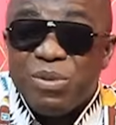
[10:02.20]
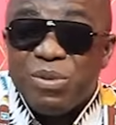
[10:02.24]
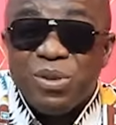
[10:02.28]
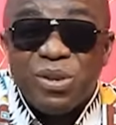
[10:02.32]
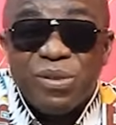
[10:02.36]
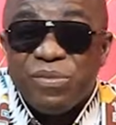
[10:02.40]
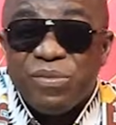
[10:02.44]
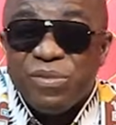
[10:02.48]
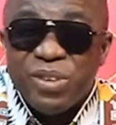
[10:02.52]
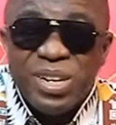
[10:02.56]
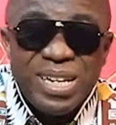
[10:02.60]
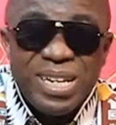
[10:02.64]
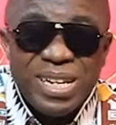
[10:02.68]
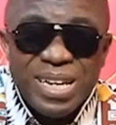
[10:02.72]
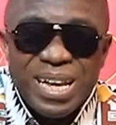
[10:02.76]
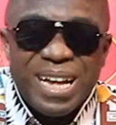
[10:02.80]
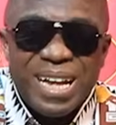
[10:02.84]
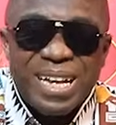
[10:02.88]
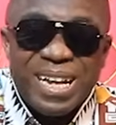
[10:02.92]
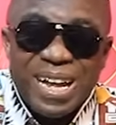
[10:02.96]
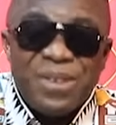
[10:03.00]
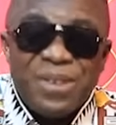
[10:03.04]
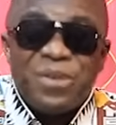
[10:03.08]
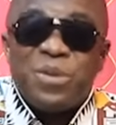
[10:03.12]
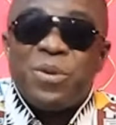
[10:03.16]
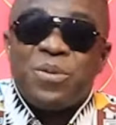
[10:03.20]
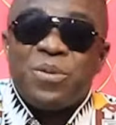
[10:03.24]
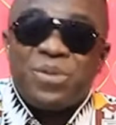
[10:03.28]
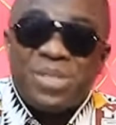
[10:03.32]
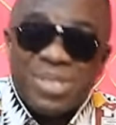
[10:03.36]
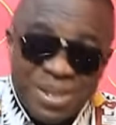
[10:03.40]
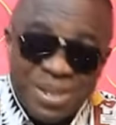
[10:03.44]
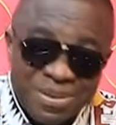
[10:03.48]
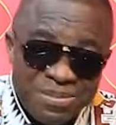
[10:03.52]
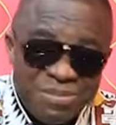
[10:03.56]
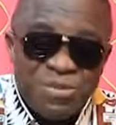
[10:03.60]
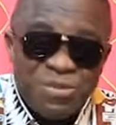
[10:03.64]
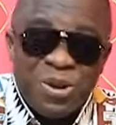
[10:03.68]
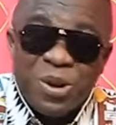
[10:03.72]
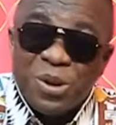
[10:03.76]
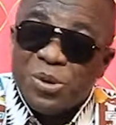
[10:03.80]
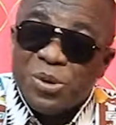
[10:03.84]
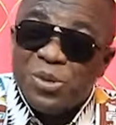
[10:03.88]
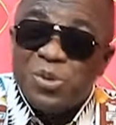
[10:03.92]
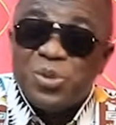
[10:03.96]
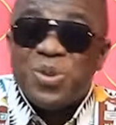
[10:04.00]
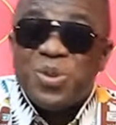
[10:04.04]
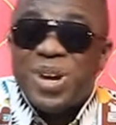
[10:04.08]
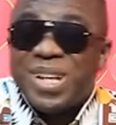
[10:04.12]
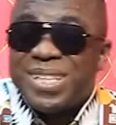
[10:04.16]
beautifully, and I know one
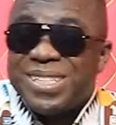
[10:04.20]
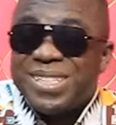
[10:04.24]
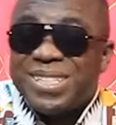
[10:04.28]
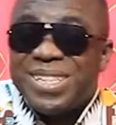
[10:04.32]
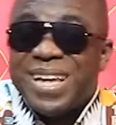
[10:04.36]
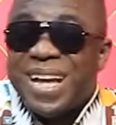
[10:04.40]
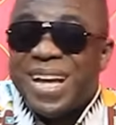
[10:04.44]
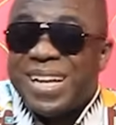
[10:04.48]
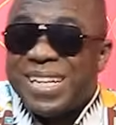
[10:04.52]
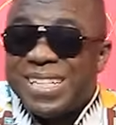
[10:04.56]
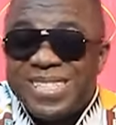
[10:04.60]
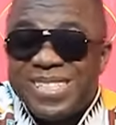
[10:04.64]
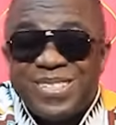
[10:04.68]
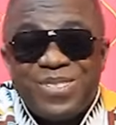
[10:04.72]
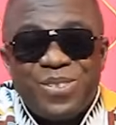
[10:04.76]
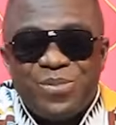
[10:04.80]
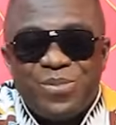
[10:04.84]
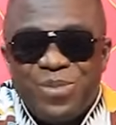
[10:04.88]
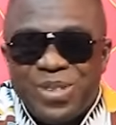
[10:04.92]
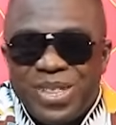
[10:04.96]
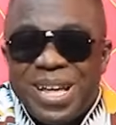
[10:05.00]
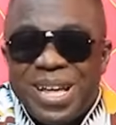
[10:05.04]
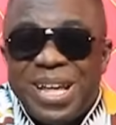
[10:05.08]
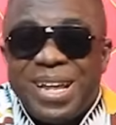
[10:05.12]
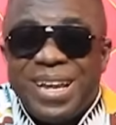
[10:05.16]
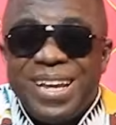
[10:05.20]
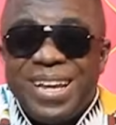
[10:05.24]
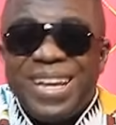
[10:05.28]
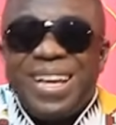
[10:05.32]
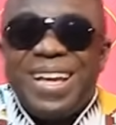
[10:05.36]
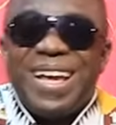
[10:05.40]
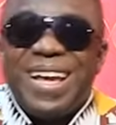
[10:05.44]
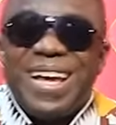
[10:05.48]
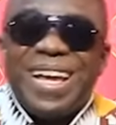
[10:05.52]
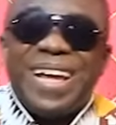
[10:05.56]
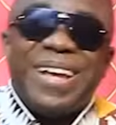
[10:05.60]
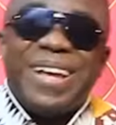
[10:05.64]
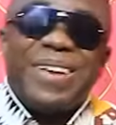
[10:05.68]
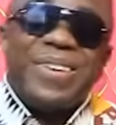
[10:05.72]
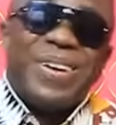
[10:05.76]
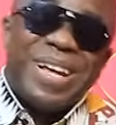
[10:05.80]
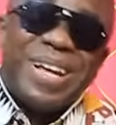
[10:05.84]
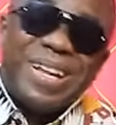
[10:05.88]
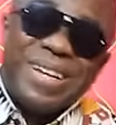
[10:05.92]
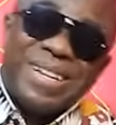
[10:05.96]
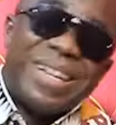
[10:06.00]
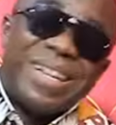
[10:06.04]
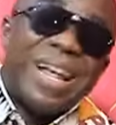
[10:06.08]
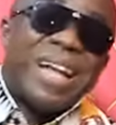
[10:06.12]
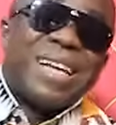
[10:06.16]
or two artists had issues with that,
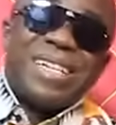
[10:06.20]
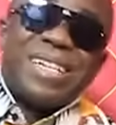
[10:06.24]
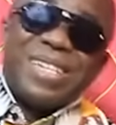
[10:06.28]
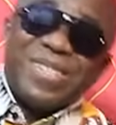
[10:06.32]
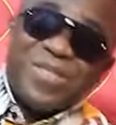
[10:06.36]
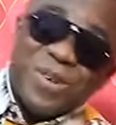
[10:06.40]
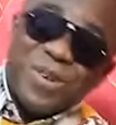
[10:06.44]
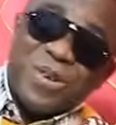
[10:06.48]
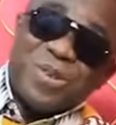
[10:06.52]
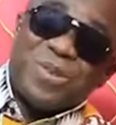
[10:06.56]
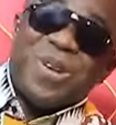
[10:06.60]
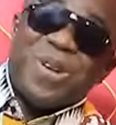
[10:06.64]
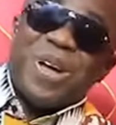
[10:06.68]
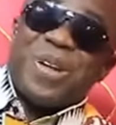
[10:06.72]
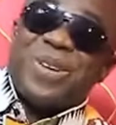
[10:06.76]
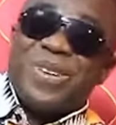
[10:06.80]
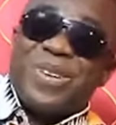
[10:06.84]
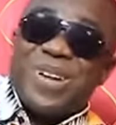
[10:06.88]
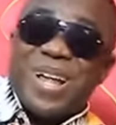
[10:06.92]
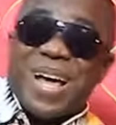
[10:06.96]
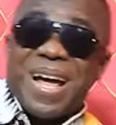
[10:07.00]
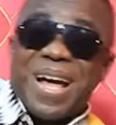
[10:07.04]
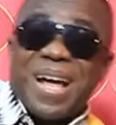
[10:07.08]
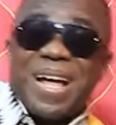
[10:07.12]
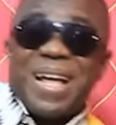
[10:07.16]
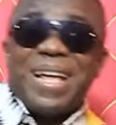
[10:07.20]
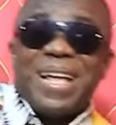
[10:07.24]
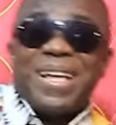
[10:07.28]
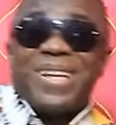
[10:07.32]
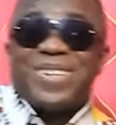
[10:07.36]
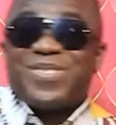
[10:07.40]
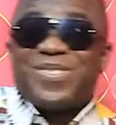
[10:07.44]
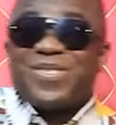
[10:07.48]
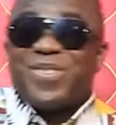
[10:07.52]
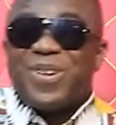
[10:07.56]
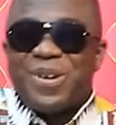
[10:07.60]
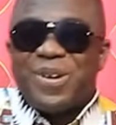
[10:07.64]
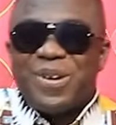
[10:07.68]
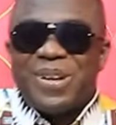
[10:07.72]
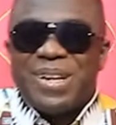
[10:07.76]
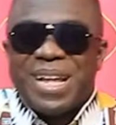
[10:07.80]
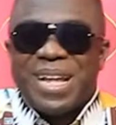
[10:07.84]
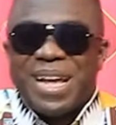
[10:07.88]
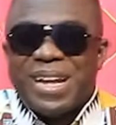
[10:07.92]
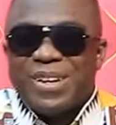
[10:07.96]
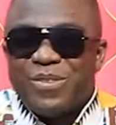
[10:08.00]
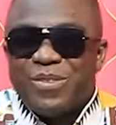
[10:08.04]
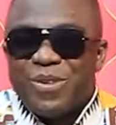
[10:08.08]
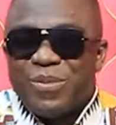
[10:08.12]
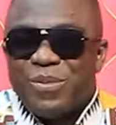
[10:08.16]
and that is also another story
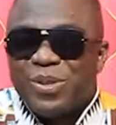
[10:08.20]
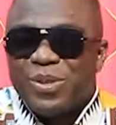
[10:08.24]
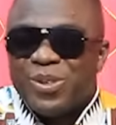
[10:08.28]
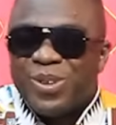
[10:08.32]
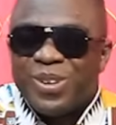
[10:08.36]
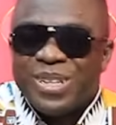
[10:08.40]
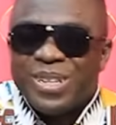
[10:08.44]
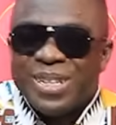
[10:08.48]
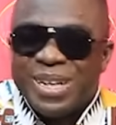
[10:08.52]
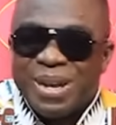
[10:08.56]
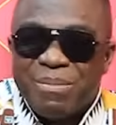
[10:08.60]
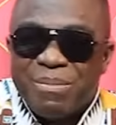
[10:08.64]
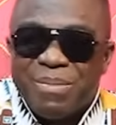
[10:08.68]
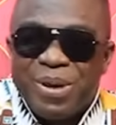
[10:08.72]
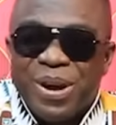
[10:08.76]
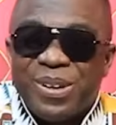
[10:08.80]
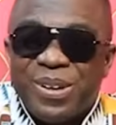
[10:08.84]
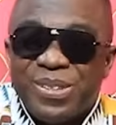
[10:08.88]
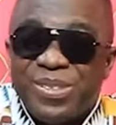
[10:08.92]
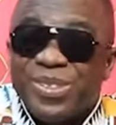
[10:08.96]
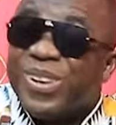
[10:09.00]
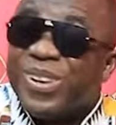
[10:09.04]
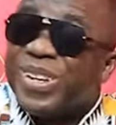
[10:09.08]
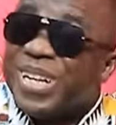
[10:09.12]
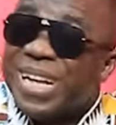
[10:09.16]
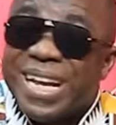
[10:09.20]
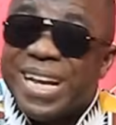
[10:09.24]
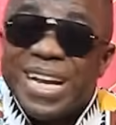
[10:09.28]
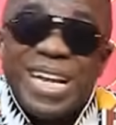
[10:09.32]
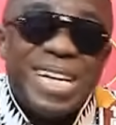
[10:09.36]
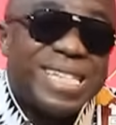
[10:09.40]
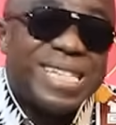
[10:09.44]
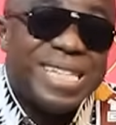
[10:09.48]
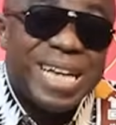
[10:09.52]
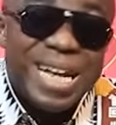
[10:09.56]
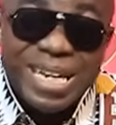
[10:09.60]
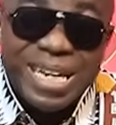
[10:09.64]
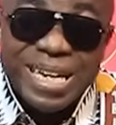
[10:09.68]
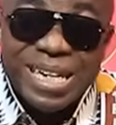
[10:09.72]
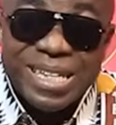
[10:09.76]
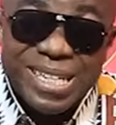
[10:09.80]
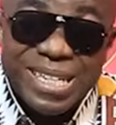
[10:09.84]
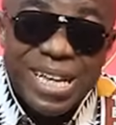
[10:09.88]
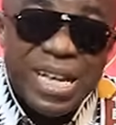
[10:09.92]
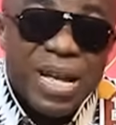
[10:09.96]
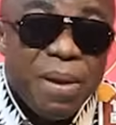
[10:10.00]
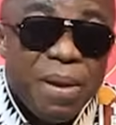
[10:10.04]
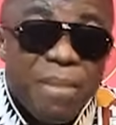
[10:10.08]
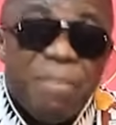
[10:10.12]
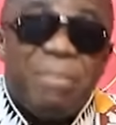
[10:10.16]
that we'll be talking about on a later date.
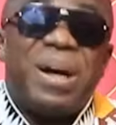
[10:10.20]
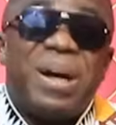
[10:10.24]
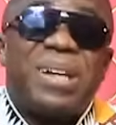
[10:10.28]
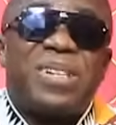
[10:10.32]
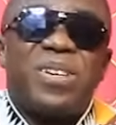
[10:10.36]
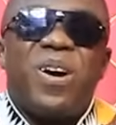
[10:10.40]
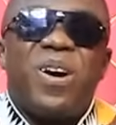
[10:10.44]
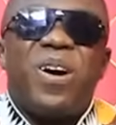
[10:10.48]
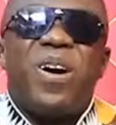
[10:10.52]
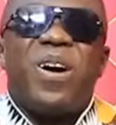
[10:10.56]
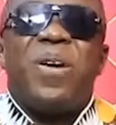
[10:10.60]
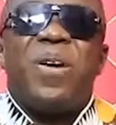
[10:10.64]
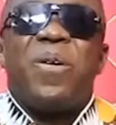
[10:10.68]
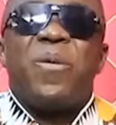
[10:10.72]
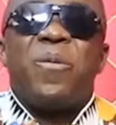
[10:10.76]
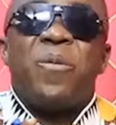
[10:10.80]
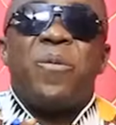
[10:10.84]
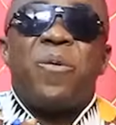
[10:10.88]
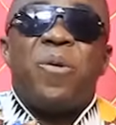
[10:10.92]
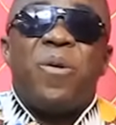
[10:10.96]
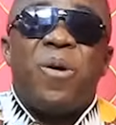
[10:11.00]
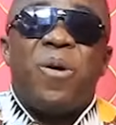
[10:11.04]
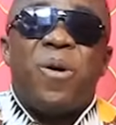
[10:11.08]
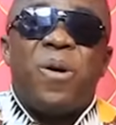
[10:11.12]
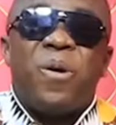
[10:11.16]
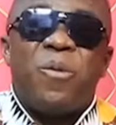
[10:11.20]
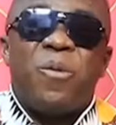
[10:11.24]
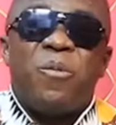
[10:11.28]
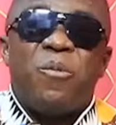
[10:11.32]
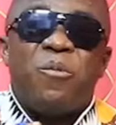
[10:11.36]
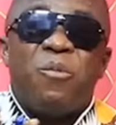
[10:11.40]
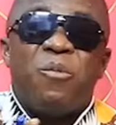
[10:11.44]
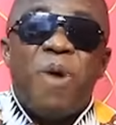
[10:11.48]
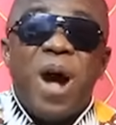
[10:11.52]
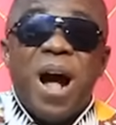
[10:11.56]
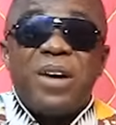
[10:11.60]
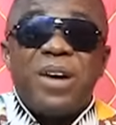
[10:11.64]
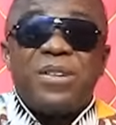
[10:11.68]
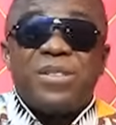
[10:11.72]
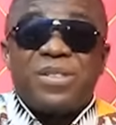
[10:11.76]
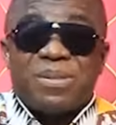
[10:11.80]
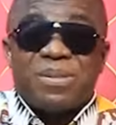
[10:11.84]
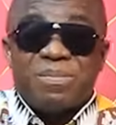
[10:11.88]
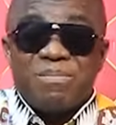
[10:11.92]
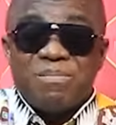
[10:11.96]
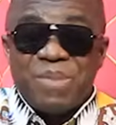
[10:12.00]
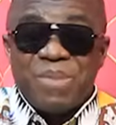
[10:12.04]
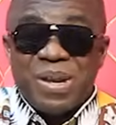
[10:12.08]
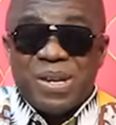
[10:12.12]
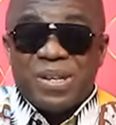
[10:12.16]
But
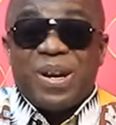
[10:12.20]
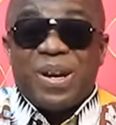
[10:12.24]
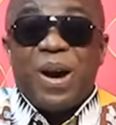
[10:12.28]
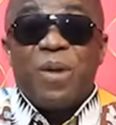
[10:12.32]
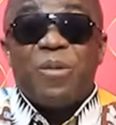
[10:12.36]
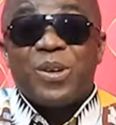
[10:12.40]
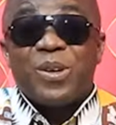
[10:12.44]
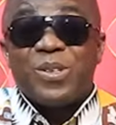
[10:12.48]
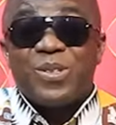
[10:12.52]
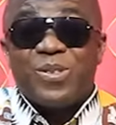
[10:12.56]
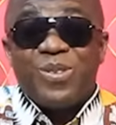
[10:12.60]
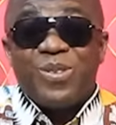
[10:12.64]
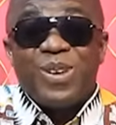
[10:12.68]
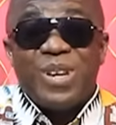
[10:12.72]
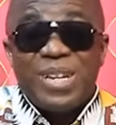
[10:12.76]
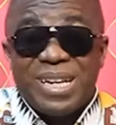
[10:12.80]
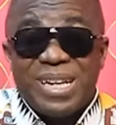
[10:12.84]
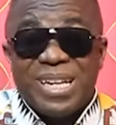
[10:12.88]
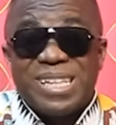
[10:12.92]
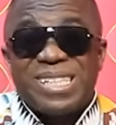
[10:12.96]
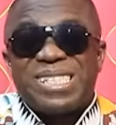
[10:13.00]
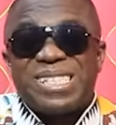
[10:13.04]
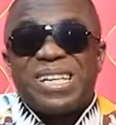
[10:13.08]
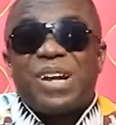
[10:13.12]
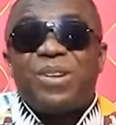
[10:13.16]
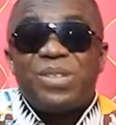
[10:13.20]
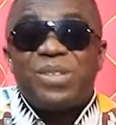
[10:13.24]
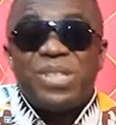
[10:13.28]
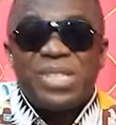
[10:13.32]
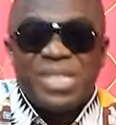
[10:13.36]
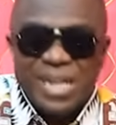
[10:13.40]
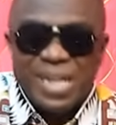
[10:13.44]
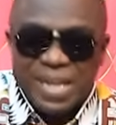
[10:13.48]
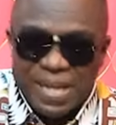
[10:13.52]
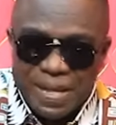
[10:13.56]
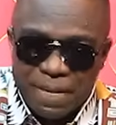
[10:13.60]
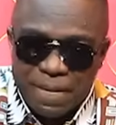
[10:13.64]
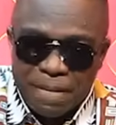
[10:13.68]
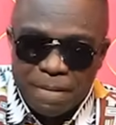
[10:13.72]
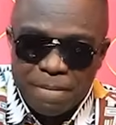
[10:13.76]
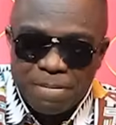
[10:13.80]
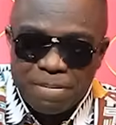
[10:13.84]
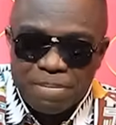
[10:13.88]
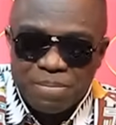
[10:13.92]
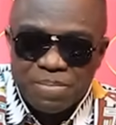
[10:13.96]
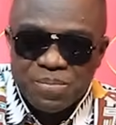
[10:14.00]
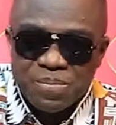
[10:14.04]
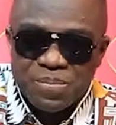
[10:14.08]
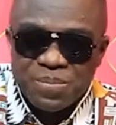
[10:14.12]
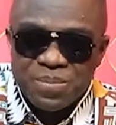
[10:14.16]
whilst Medical was doing the sound check,
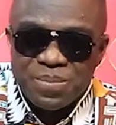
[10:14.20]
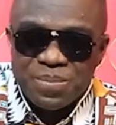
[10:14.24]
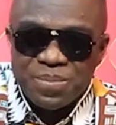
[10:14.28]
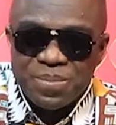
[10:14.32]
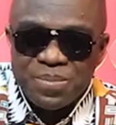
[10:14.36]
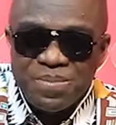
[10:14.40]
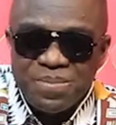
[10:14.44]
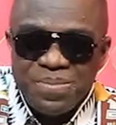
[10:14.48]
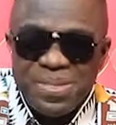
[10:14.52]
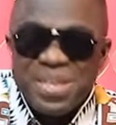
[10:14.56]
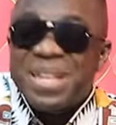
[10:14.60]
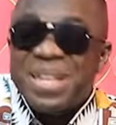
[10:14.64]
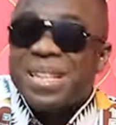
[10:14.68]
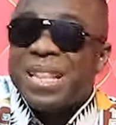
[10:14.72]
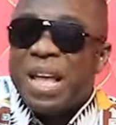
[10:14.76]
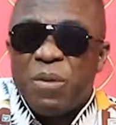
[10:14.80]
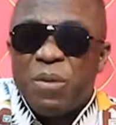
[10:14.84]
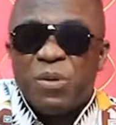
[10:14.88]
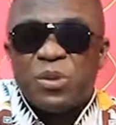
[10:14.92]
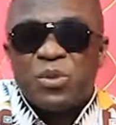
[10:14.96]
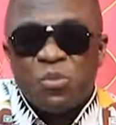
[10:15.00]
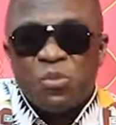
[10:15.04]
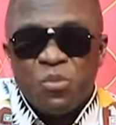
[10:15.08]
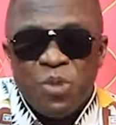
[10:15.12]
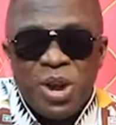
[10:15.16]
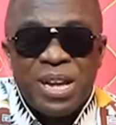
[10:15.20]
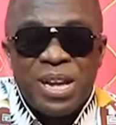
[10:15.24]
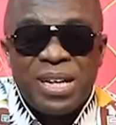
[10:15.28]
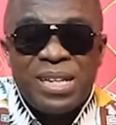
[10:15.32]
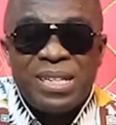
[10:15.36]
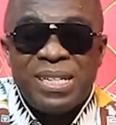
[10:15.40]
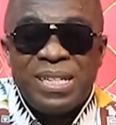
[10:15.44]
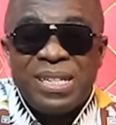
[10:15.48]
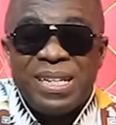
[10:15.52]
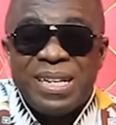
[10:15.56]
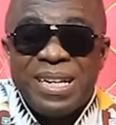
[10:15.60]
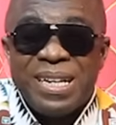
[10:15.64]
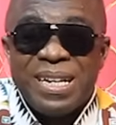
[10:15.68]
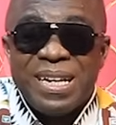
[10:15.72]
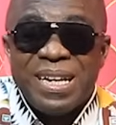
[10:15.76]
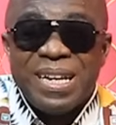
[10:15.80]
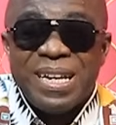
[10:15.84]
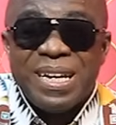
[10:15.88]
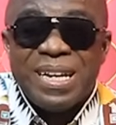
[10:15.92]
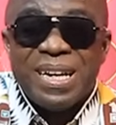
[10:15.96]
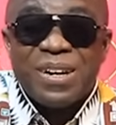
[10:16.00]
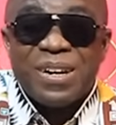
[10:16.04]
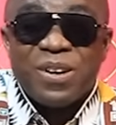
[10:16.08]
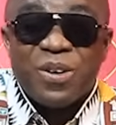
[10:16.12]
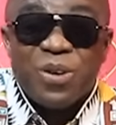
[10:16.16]
that was when,
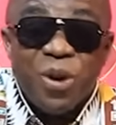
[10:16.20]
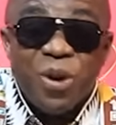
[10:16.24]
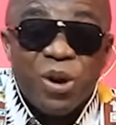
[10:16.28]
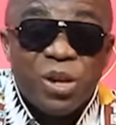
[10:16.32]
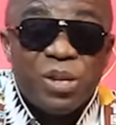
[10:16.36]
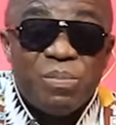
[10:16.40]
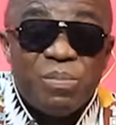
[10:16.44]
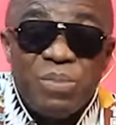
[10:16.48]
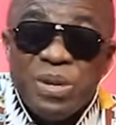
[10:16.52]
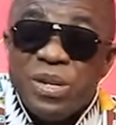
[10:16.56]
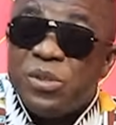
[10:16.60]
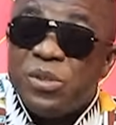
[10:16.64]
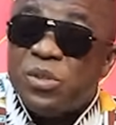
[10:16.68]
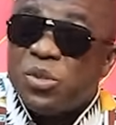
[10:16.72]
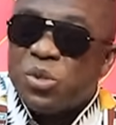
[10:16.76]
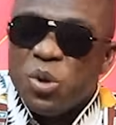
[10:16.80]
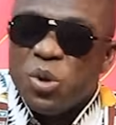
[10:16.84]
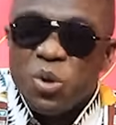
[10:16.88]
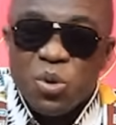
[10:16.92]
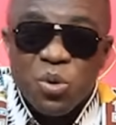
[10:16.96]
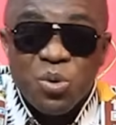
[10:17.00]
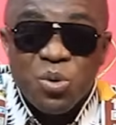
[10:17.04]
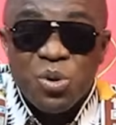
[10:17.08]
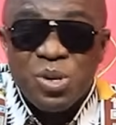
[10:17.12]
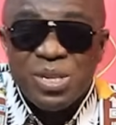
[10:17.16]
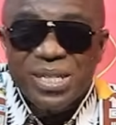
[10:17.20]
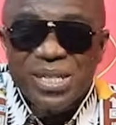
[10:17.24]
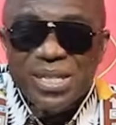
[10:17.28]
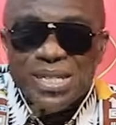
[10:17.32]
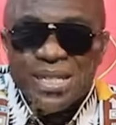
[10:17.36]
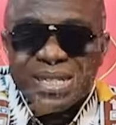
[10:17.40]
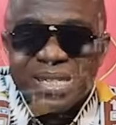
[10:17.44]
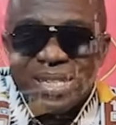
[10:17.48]
God being so good,